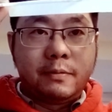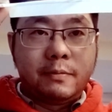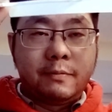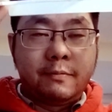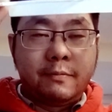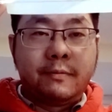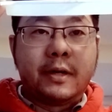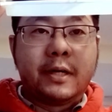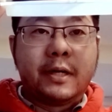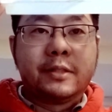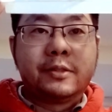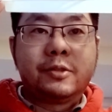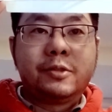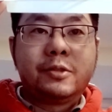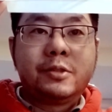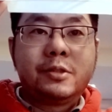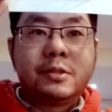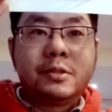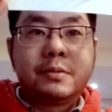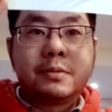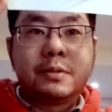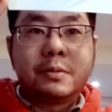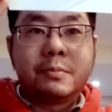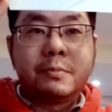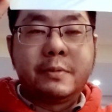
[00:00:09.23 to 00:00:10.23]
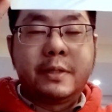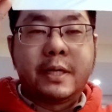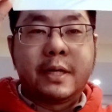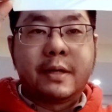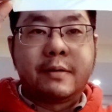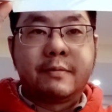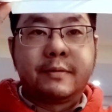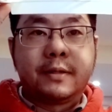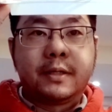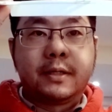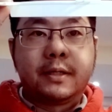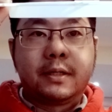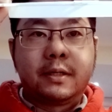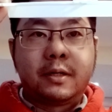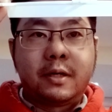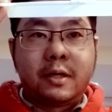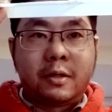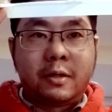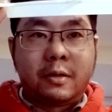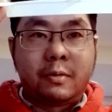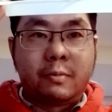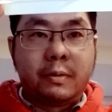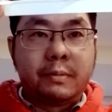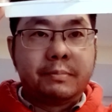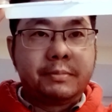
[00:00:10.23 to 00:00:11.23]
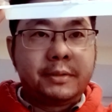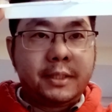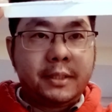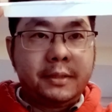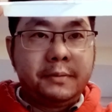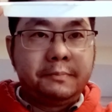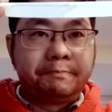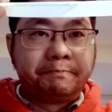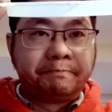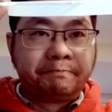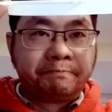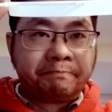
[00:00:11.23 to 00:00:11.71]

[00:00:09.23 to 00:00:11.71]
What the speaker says: visors that we have on our website.